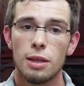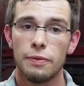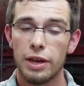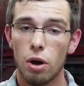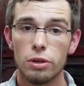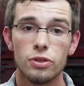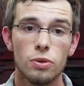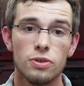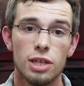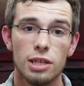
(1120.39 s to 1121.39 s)
They
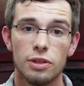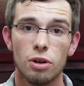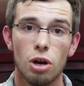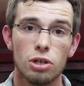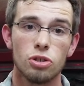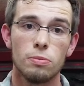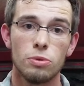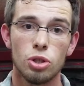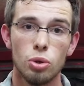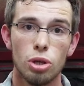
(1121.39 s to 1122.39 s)
also say that there are
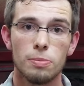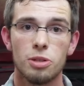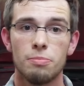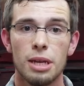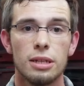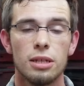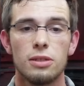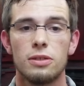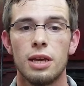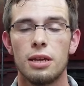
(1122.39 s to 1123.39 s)
some tune-ups and
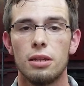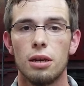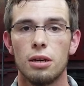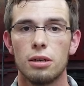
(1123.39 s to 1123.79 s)
maintenance that